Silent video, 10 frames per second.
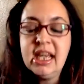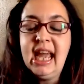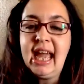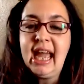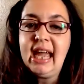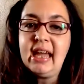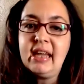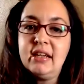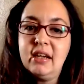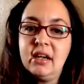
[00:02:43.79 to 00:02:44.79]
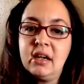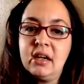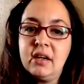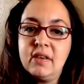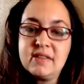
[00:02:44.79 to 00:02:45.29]
and
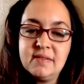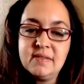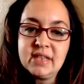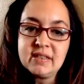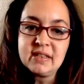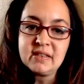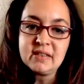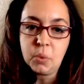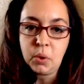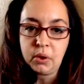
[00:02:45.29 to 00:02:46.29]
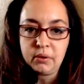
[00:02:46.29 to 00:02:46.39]
the CVSS score.